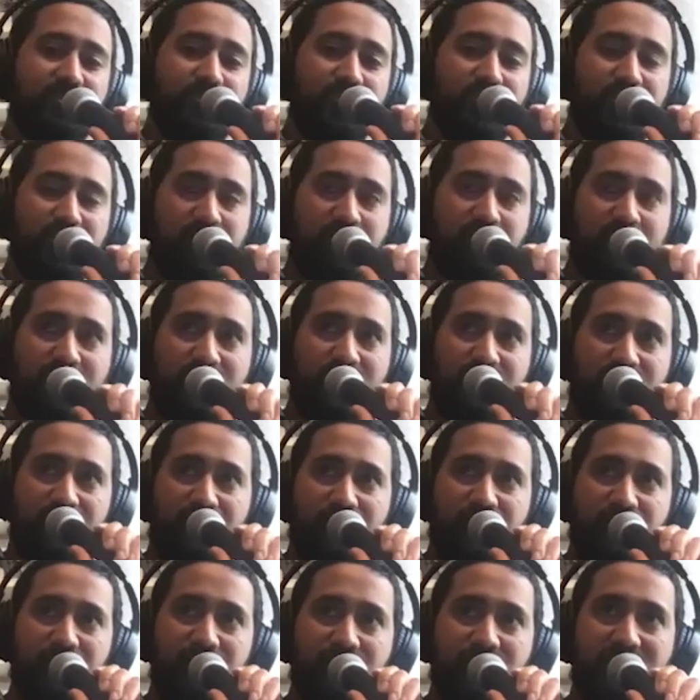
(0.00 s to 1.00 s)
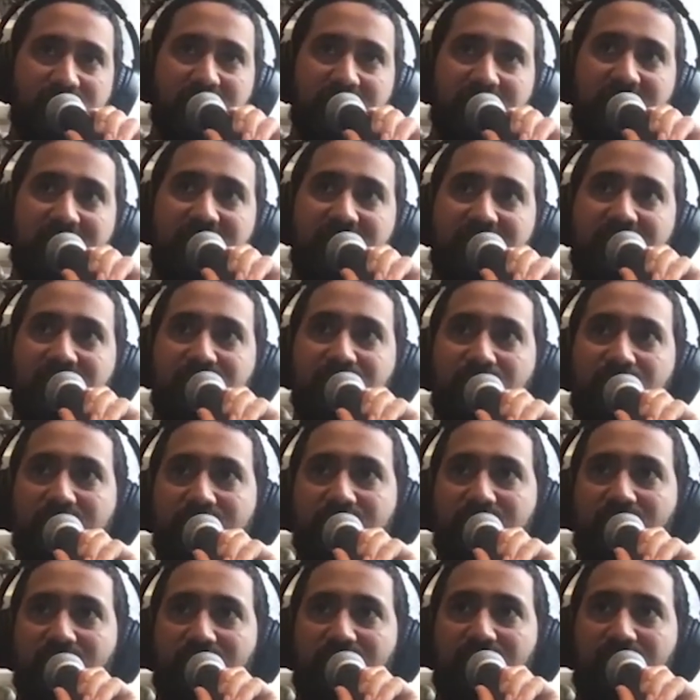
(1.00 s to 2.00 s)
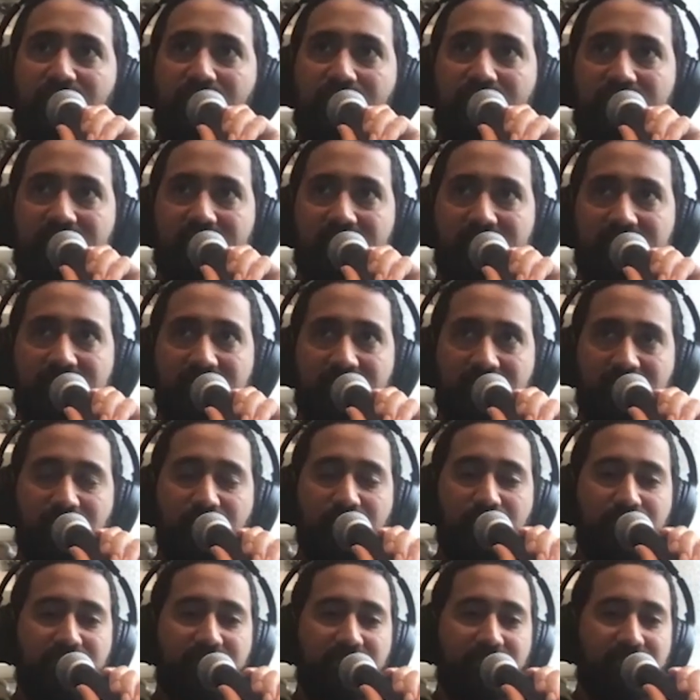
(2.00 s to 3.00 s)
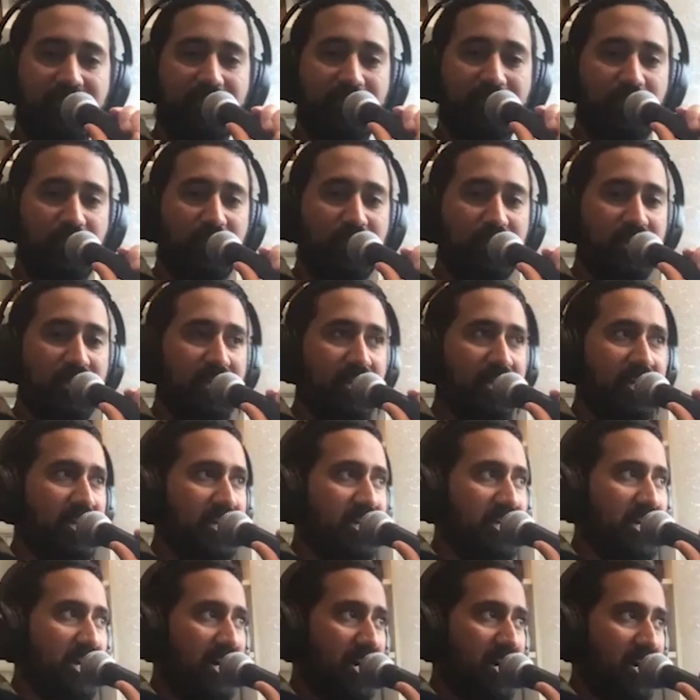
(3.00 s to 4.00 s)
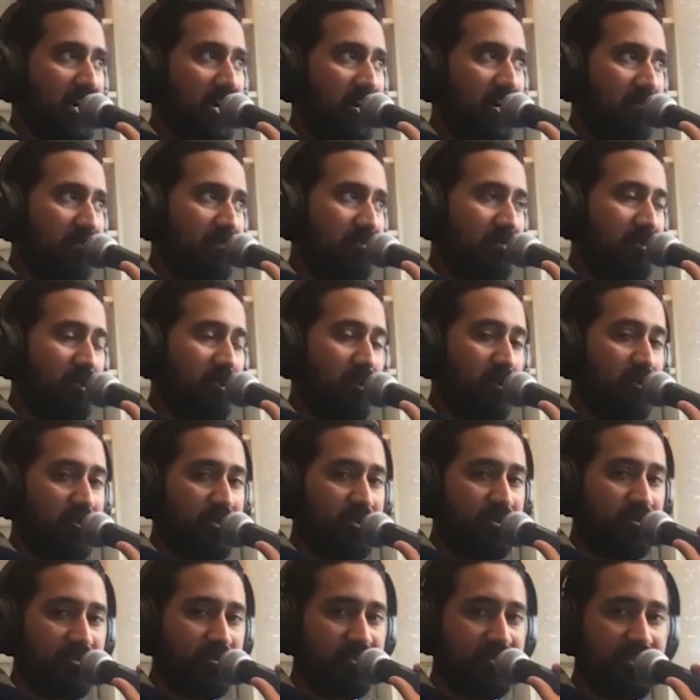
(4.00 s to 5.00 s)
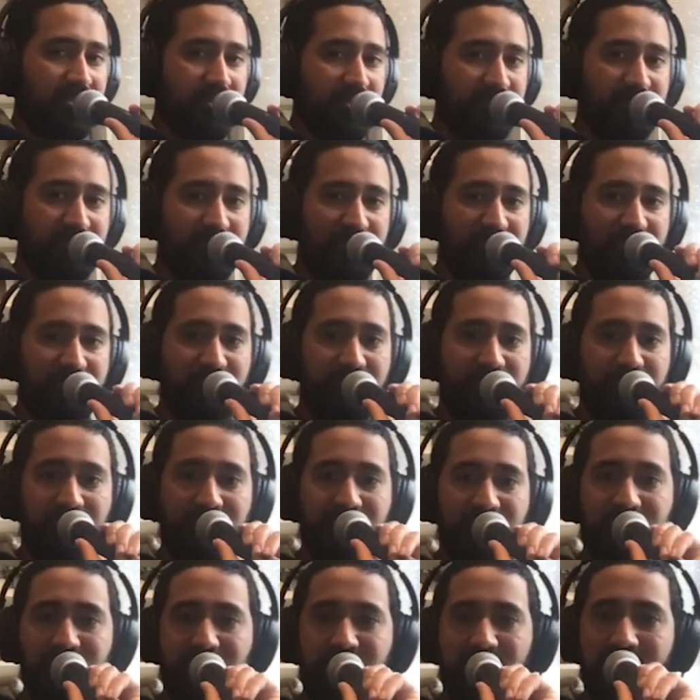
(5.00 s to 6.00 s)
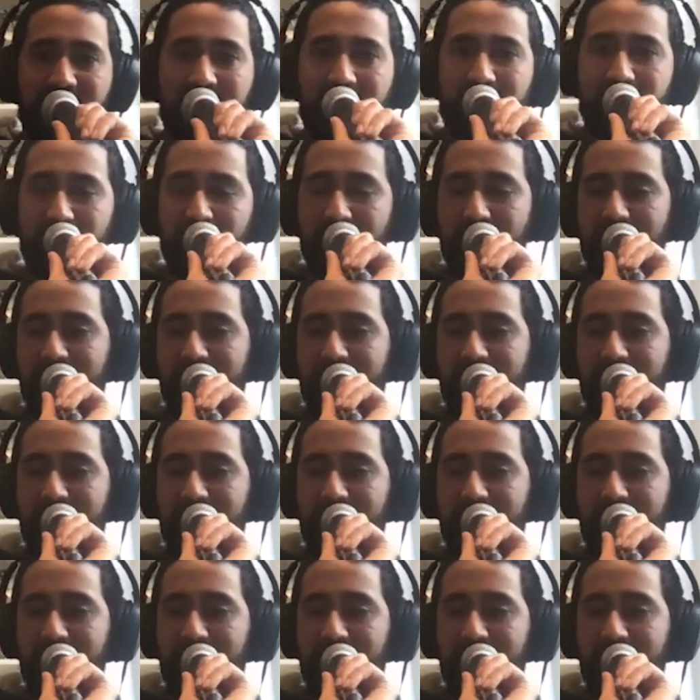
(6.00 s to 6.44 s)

we're talking on a Tuesday. We're yeah. talking on, it's the third of November. Hmm. Um, lockdown starts on the fifth of November.